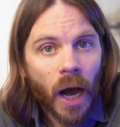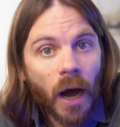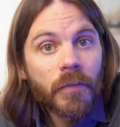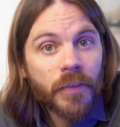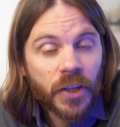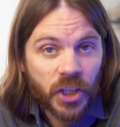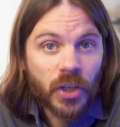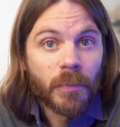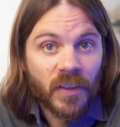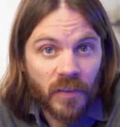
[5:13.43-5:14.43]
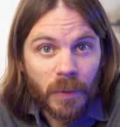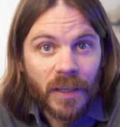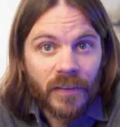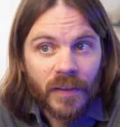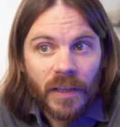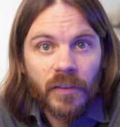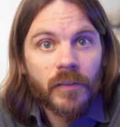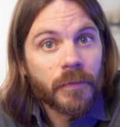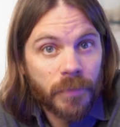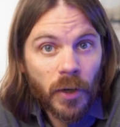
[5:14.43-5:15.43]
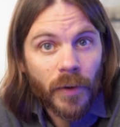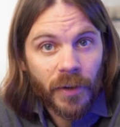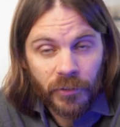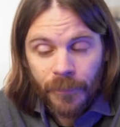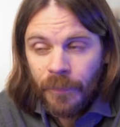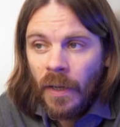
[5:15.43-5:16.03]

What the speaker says: of the human species to flourish.